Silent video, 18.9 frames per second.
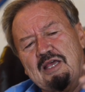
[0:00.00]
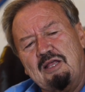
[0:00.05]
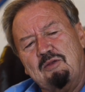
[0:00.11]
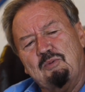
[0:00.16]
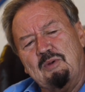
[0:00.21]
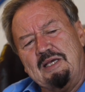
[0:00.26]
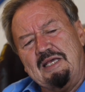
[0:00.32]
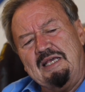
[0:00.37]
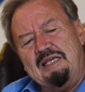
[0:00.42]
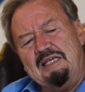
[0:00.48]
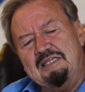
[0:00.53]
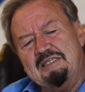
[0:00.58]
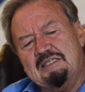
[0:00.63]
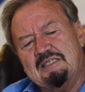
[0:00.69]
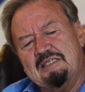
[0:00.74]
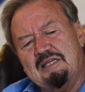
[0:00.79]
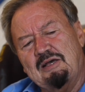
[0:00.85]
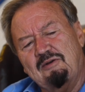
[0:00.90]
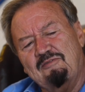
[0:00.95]
It was
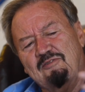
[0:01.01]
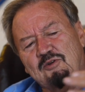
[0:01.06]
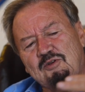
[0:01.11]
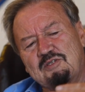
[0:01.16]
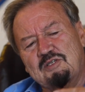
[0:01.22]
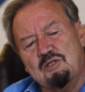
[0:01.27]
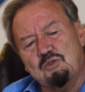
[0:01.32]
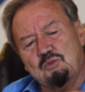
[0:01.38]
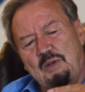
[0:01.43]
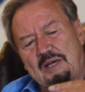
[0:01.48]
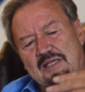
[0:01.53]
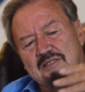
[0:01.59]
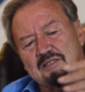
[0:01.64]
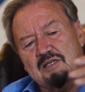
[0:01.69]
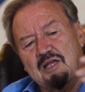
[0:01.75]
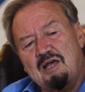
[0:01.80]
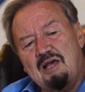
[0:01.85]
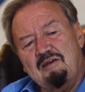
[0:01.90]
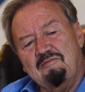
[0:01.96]
East versus
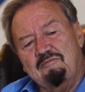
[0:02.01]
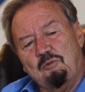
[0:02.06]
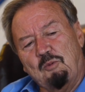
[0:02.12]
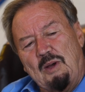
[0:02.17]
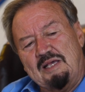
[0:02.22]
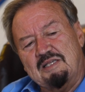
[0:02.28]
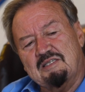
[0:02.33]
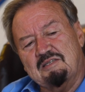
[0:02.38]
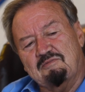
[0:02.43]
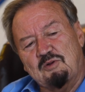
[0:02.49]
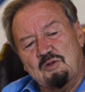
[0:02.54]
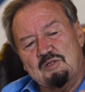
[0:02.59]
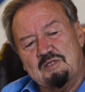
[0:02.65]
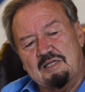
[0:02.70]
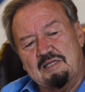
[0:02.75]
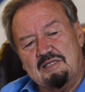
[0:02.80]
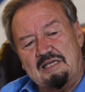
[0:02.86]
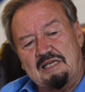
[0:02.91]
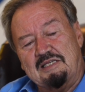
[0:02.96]
West, West
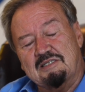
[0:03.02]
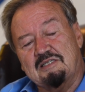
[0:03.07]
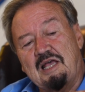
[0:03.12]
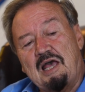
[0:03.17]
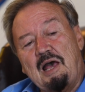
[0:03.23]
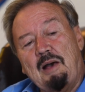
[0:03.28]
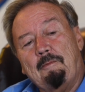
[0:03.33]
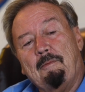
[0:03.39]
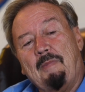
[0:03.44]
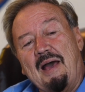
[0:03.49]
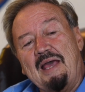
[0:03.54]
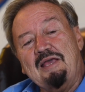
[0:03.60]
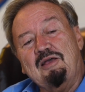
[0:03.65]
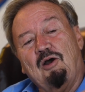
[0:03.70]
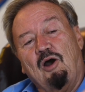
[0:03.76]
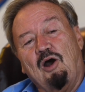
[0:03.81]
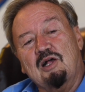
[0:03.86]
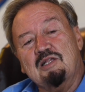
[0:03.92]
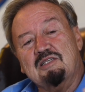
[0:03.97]
versus East, my
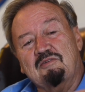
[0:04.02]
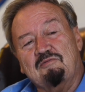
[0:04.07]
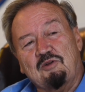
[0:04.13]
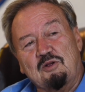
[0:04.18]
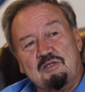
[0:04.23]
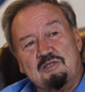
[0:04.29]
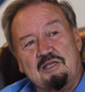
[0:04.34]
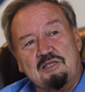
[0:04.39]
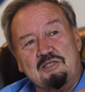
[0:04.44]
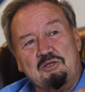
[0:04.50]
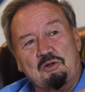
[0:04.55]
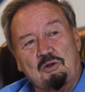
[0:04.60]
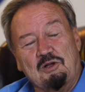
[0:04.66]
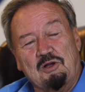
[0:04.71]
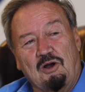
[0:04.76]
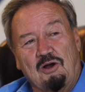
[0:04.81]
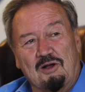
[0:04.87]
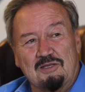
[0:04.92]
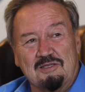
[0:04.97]
gods versus your
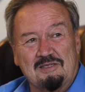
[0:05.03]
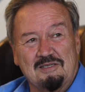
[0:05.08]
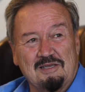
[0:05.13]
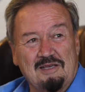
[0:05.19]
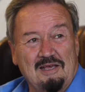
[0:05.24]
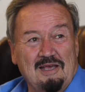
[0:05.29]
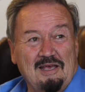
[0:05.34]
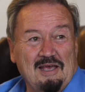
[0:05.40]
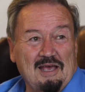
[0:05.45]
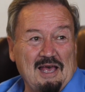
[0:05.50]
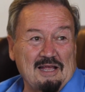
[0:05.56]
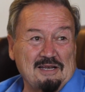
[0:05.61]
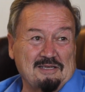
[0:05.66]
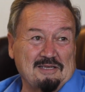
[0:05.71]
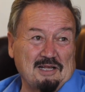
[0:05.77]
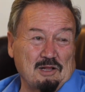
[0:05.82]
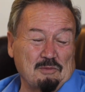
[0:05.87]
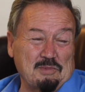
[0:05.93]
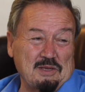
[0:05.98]
gods and
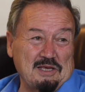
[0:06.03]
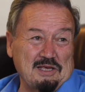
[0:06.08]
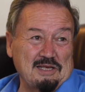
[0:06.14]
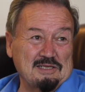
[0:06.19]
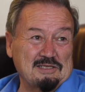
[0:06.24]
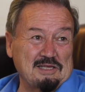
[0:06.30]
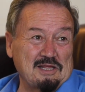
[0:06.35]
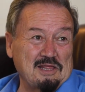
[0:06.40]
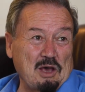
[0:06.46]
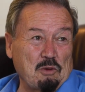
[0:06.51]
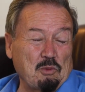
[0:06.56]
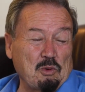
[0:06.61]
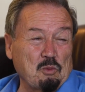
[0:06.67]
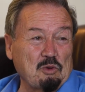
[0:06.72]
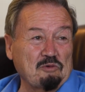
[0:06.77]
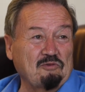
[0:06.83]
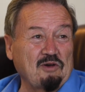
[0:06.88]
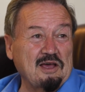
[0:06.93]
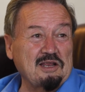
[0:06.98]
tell me, isn't that what
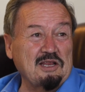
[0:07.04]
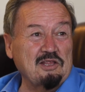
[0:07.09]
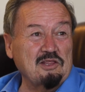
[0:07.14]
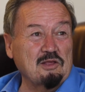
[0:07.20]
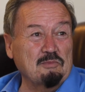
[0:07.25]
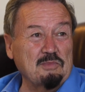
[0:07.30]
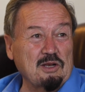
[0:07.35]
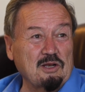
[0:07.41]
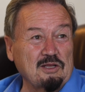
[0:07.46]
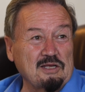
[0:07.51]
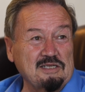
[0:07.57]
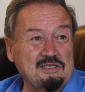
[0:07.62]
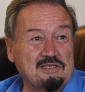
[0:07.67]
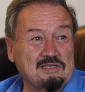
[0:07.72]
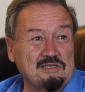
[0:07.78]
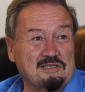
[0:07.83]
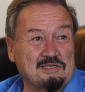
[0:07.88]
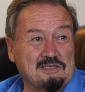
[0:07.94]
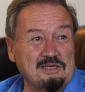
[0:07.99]
we're fighting in the Middle
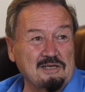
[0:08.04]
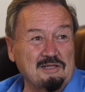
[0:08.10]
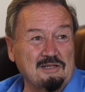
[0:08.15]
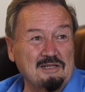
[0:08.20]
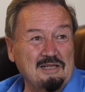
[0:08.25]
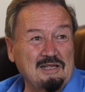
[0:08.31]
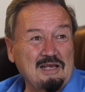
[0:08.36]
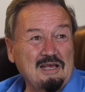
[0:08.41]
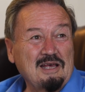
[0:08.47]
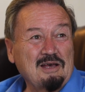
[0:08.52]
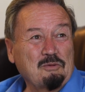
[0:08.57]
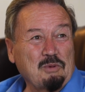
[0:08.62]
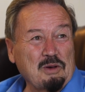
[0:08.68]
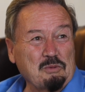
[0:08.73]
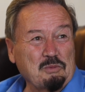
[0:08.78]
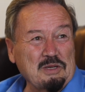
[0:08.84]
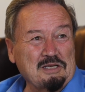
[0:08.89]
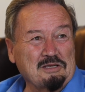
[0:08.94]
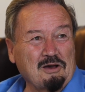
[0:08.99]
East still?
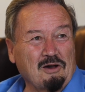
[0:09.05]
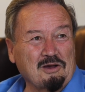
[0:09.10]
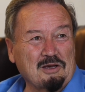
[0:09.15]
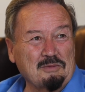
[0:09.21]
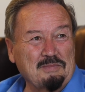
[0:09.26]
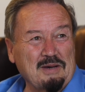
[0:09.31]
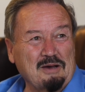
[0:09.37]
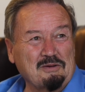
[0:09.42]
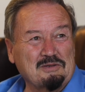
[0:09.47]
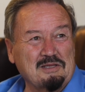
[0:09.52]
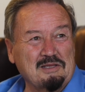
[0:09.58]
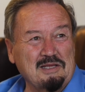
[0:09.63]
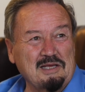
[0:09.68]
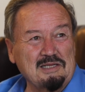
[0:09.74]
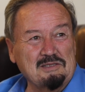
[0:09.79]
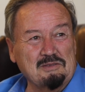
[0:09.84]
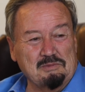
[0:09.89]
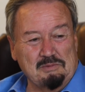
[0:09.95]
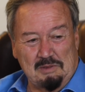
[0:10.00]
When we talk about
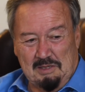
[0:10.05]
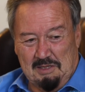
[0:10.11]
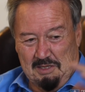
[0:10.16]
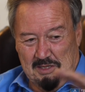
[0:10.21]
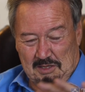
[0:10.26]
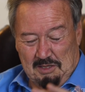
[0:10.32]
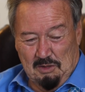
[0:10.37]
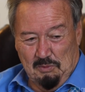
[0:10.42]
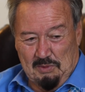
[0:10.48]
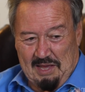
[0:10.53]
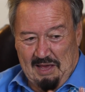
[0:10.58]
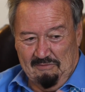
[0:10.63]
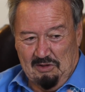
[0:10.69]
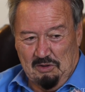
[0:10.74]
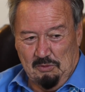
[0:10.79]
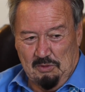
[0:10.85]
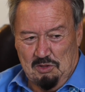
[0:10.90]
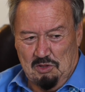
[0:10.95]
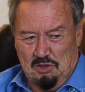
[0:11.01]
this, you know, we have a
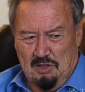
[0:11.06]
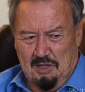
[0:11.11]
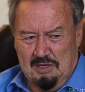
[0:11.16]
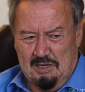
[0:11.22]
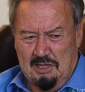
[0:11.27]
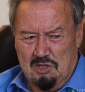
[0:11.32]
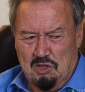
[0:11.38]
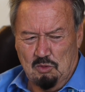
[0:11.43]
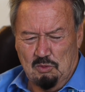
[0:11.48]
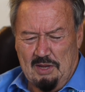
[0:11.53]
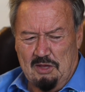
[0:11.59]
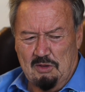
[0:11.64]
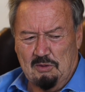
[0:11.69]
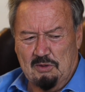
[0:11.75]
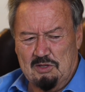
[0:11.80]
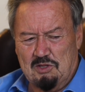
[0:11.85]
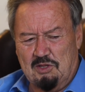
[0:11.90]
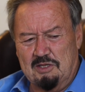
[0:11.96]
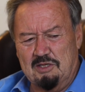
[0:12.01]
Christian,
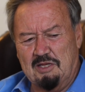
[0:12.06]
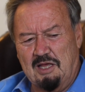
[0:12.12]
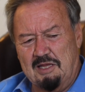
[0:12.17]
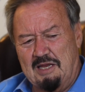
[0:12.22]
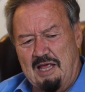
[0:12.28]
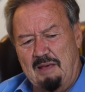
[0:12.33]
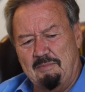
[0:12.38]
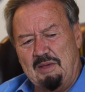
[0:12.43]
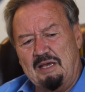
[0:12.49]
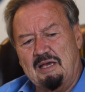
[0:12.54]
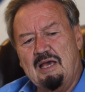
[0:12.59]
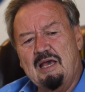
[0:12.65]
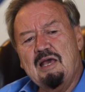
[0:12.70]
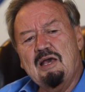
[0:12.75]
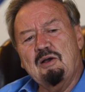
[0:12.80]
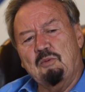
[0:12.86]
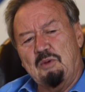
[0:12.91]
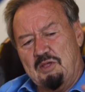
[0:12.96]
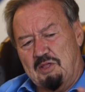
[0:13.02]
Judeo-Christian dynamic,
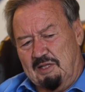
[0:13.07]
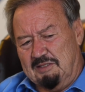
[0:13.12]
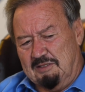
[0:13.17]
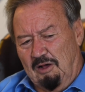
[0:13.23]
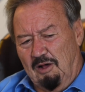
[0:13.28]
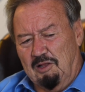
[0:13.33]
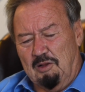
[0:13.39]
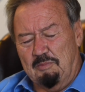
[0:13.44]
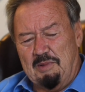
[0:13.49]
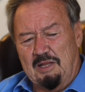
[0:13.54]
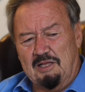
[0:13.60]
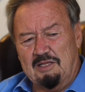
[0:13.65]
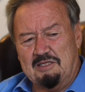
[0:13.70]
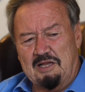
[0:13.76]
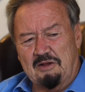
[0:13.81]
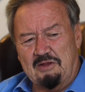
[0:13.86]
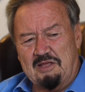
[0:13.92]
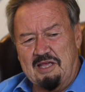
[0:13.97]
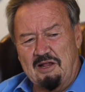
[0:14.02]
which is all our
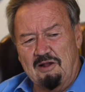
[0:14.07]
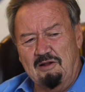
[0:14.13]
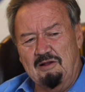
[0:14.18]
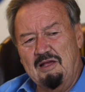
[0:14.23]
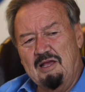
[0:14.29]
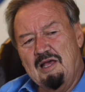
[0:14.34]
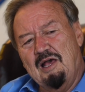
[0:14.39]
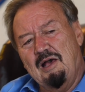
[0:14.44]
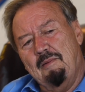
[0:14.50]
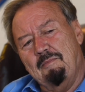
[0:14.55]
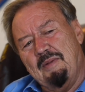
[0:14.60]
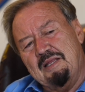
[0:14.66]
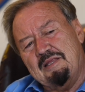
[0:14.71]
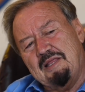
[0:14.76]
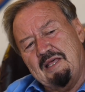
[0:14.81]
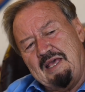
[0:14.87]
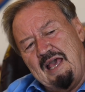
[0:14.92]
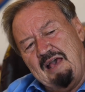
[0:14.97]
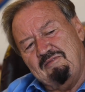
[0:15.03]
military here, but
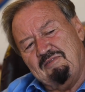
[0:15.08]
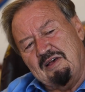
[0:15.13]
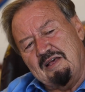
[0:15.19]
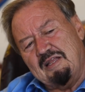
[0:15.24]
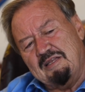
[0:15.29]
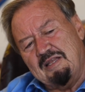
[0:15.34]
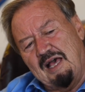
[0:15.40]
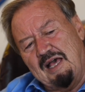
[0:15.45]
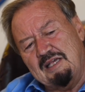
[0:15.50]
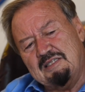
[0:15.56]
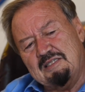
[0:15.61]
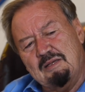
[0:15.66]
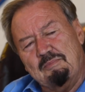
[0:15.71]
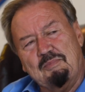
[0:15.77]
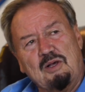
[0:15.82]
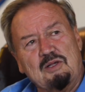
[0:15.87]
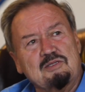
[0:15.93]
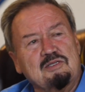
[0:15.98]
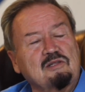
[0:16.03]
they have a nice
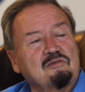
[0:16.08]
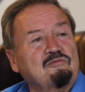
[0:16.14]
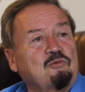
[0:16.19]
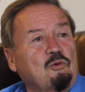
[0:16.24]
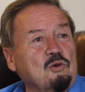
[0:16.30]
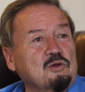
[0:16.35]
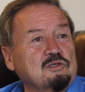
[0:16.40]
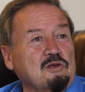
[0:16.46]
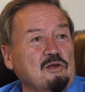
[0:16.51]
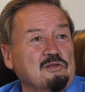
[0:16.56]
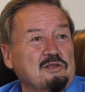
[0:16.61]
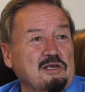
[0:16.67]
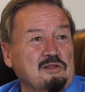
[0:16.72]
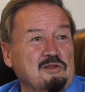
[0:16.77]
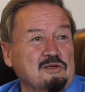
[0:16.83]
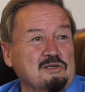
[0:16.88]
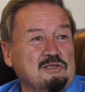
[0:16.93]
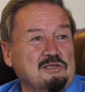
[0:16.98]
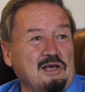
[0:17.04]
Muslim force on the
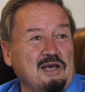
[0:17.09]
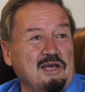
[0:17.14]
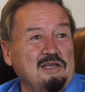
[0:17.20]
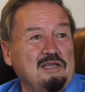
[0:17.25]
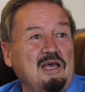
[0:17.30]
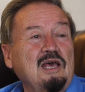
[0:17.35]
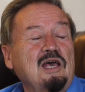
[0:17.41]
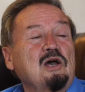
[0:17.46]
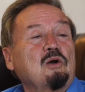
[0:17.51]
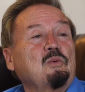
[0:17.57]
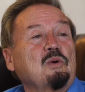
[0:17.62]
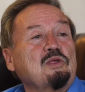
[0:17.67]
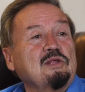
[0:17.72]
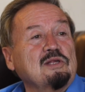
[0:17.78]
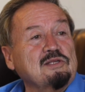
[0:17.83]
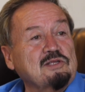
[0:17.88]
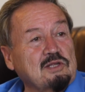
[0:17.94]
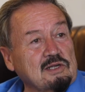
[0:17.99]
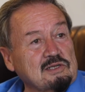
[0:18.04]
other side, which
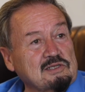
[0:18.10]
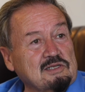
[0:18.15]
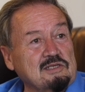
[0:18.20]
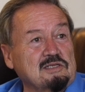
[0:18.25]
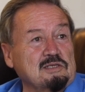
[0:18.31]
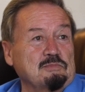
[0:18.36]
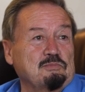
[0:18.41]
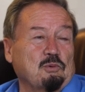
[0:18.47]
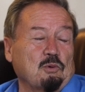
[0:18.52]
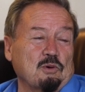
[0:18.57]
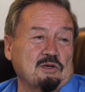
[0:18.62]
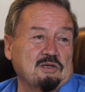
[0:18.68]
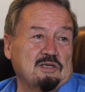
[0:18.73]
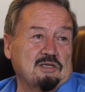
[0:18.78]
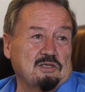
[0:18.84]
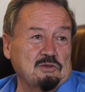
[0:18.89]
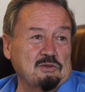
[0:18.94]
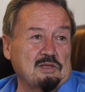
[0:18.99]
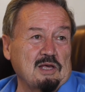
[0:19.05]
is just as important
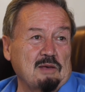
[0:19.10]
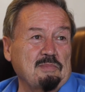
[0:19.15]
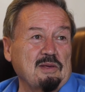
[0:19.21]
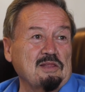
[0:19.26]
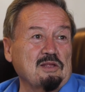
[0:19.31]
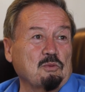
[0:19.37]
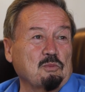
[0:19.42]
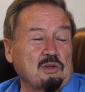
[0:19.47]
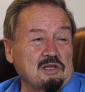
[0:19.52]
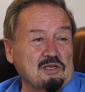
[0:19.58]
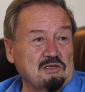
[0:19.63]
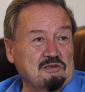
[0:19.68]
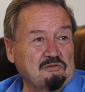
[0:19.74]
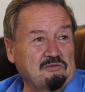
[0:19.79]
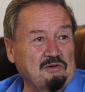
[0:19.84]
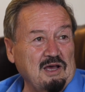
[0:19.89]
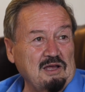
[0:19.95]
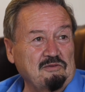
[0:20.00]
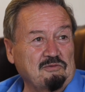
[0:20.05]
to them, and they're willing to
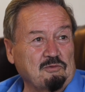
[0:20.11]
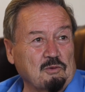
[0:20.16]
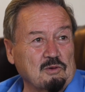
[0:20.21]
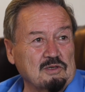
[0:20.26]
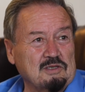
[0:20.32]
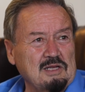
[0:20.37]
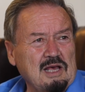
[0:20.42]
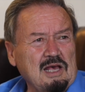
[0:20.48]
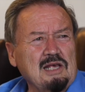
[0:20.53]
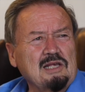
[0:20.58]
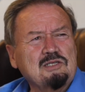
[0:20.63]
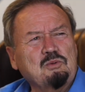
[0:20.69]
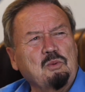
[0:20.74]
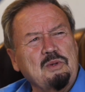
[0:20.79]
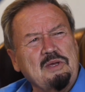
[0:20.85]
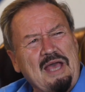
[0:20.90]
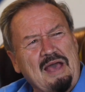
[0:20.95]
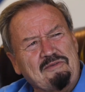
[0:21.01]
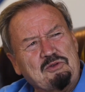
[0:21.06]
fight for it. So
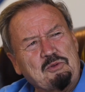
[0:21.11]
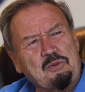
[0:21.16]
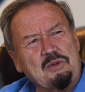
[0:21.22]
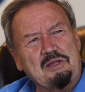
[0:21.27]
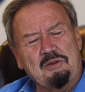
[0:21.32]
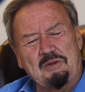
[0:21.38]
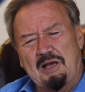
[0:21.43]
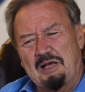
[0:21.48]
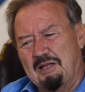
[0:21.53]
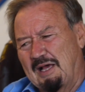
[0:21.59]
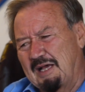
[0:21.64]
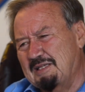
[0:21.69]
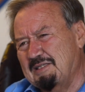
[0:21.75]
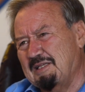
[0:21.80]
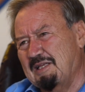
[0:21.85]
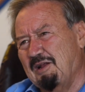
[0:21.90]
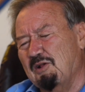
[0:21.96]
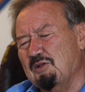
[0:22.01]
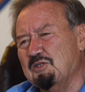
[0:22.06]
we have to realize
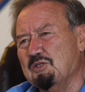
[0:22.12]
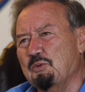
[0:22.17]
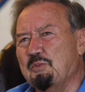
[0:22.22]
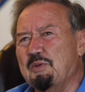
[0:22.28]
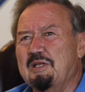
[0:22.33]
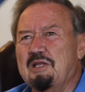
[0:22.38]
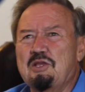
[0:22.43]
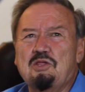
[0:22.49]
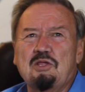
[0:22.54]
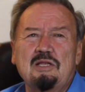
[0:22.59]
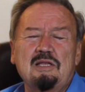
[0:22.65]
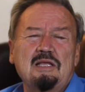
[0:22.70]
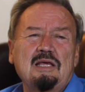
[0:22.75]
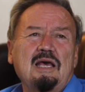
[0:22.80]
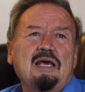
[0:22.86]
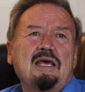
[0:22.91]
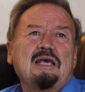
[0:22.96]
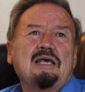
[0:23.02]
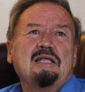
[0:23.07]
that also religion
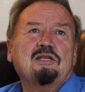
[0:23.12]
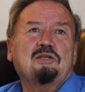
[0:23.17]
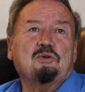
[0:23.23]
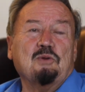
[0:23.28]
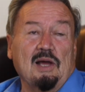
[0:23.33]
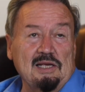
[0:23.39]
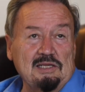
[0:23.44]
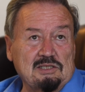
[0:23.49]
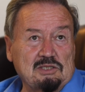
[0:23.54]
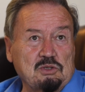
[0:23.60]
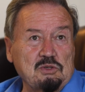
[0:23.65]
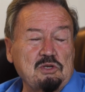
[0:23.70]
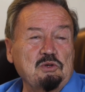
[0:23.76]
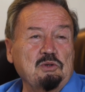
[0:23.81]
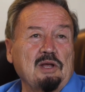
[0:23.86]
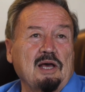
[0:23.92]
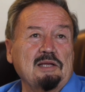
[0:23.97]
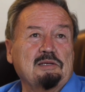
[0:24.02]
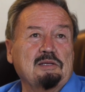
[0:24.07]
tries to
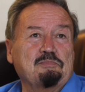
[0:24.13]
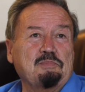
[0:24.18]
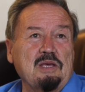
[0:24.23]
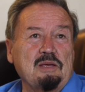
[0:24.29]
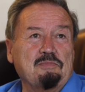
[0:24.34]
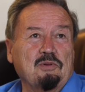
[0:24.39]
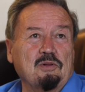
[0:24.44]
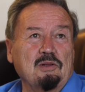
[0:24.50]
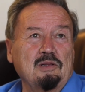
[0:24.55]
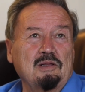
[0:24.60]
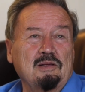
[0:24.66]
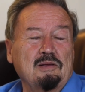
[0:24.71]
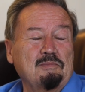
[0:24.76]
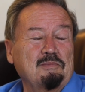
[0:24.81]
unite people.